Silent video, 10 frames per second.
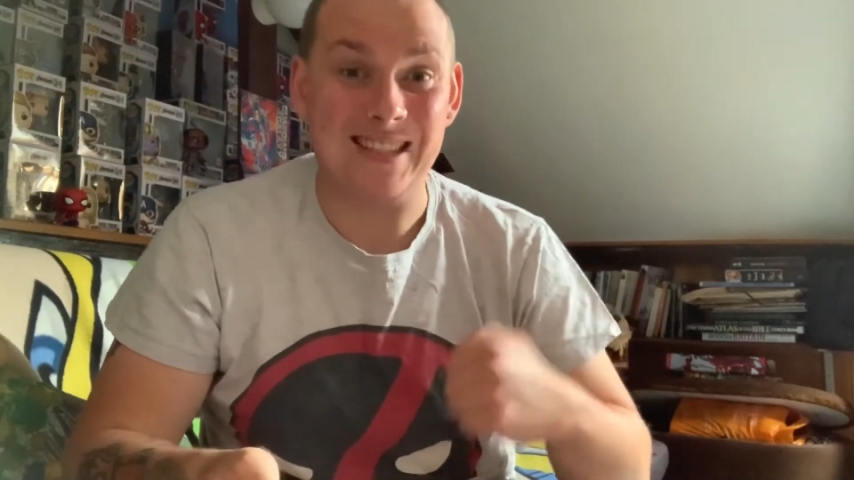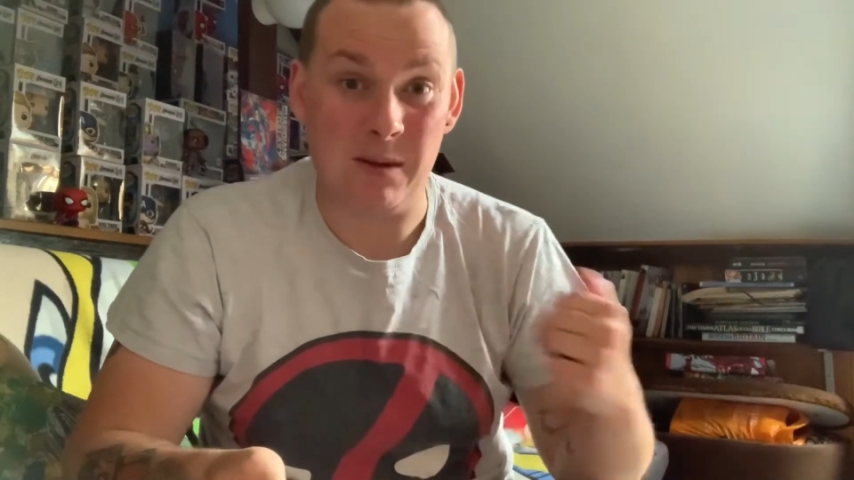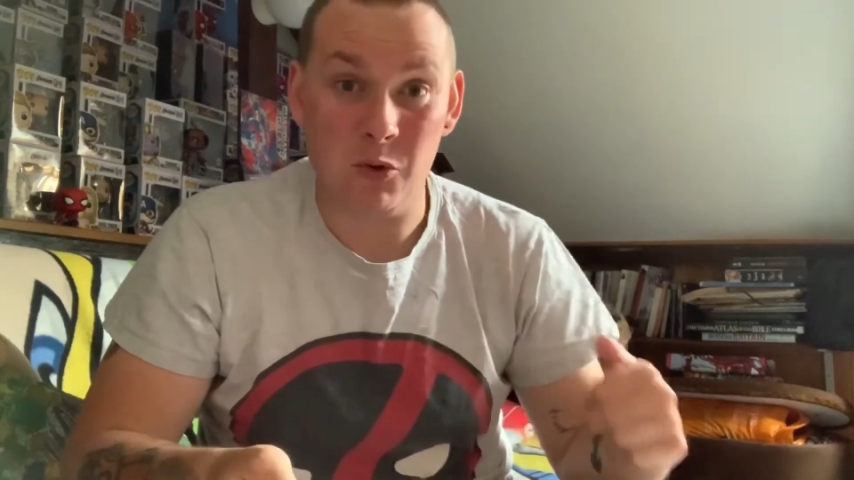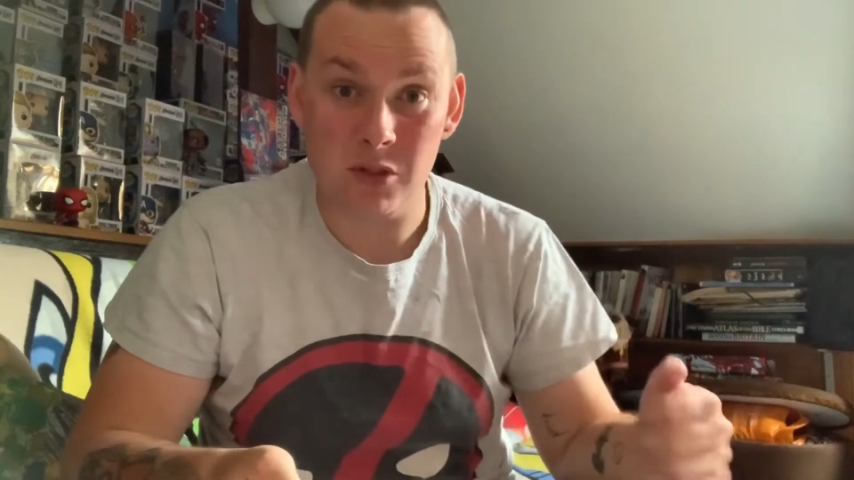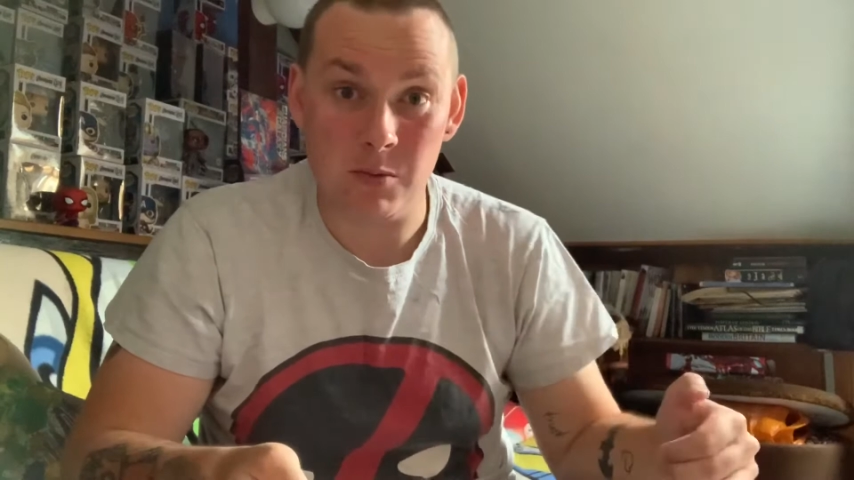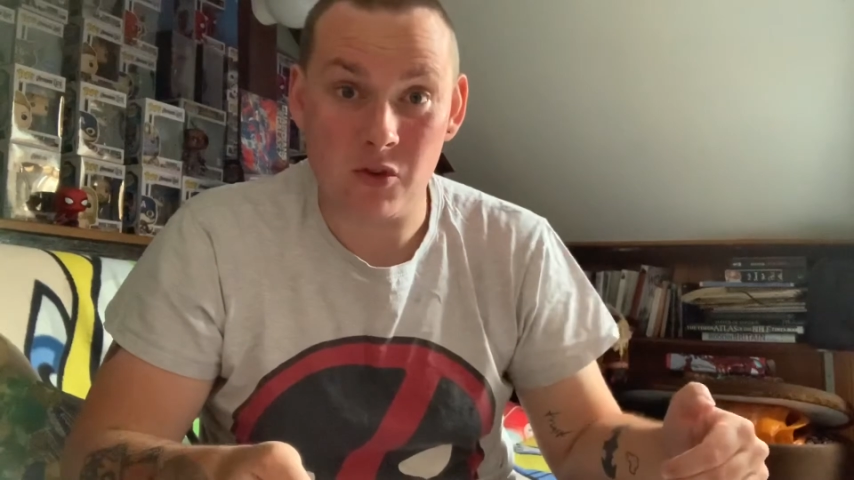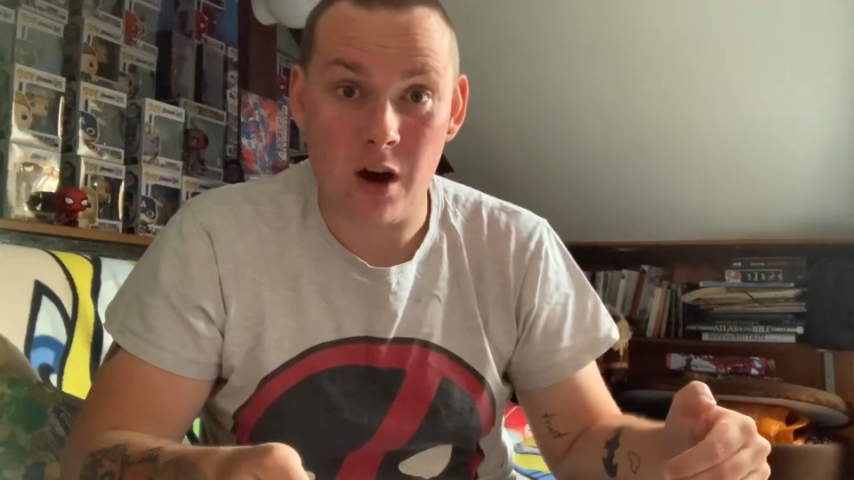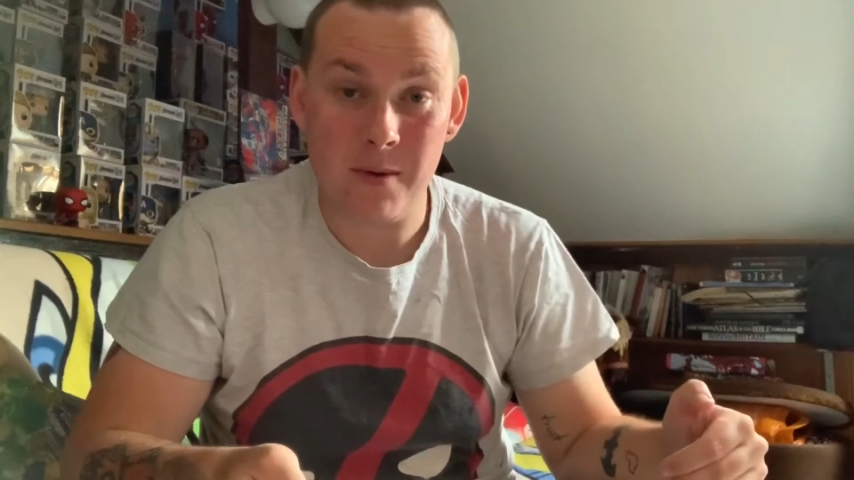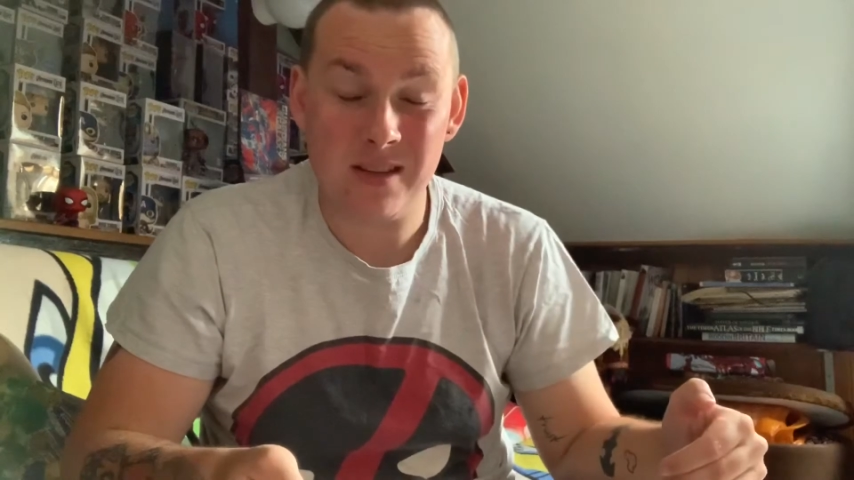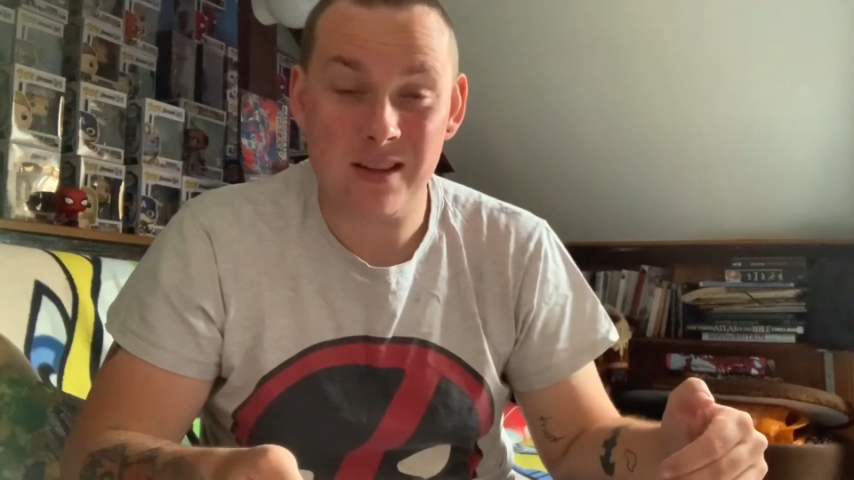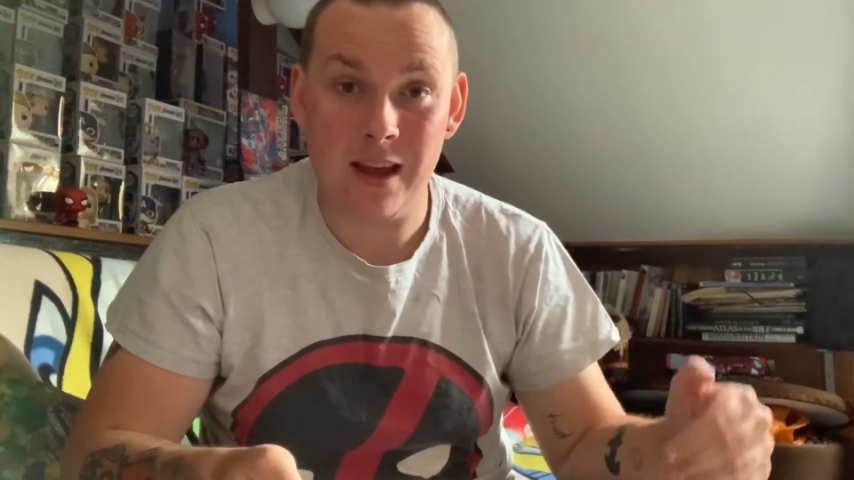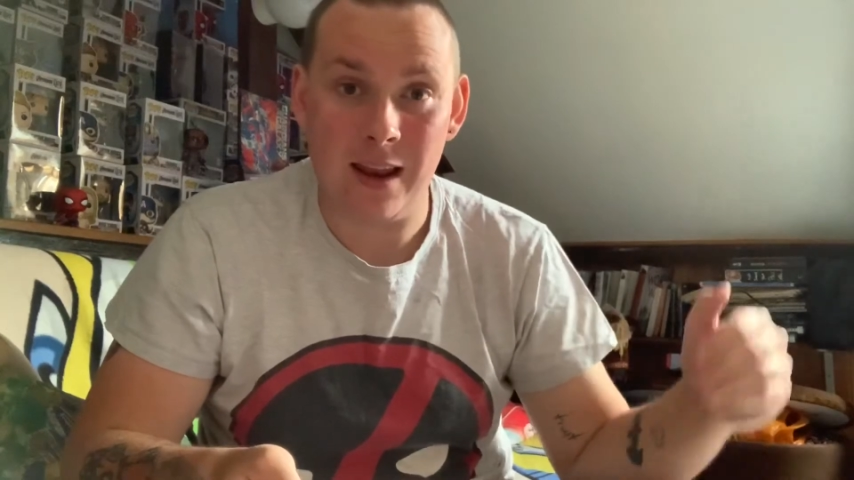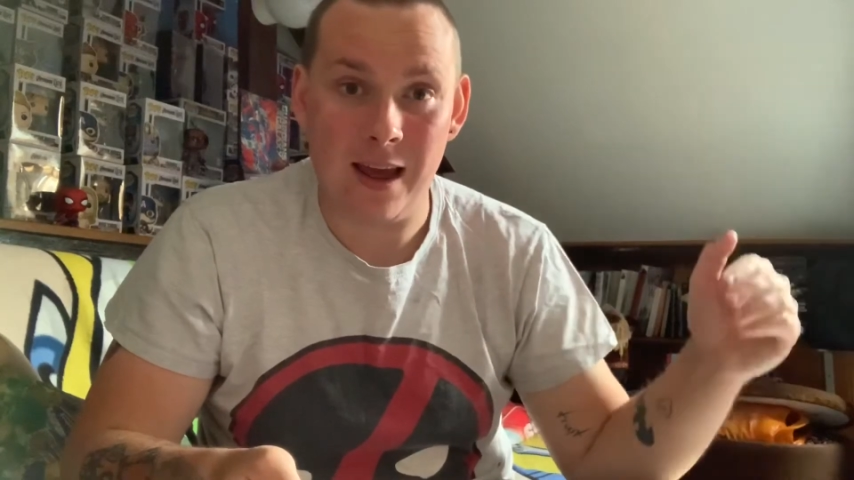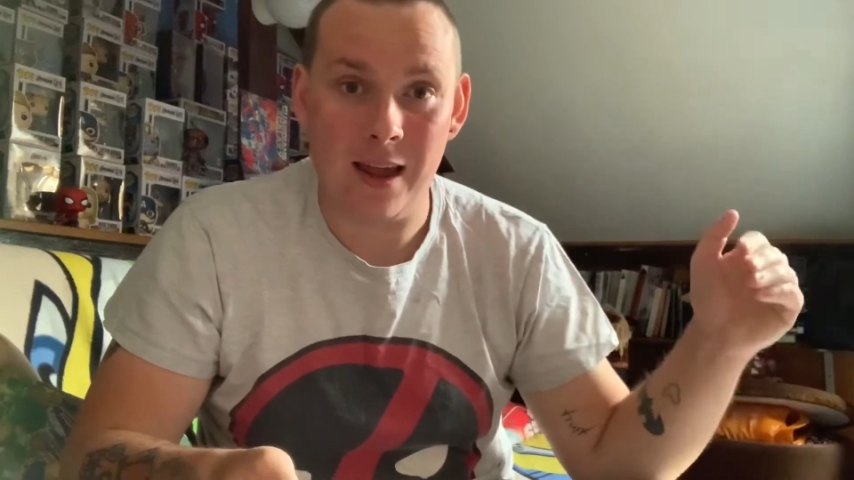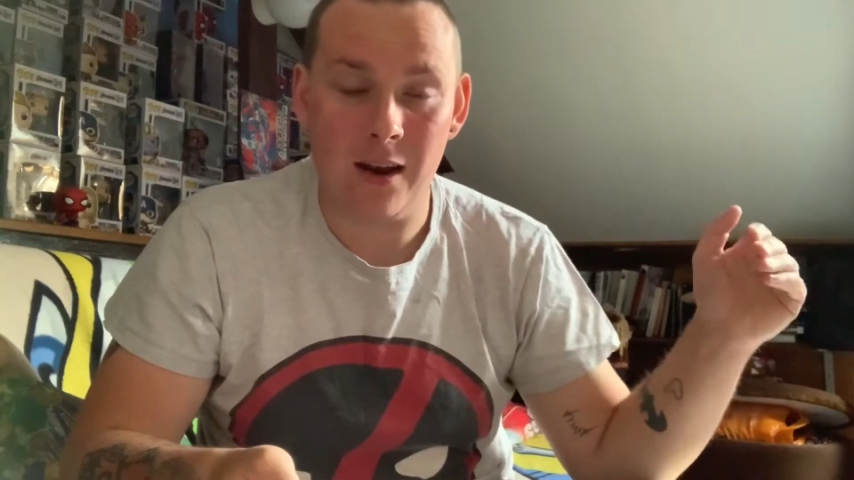more subscribers and
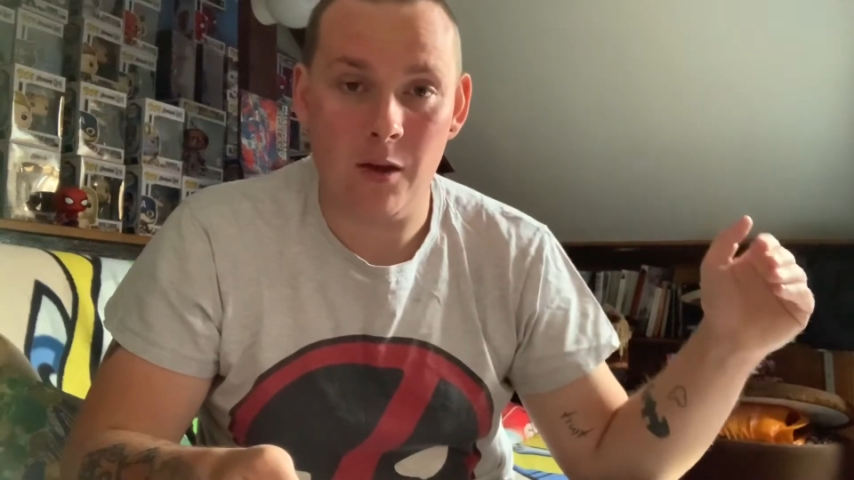then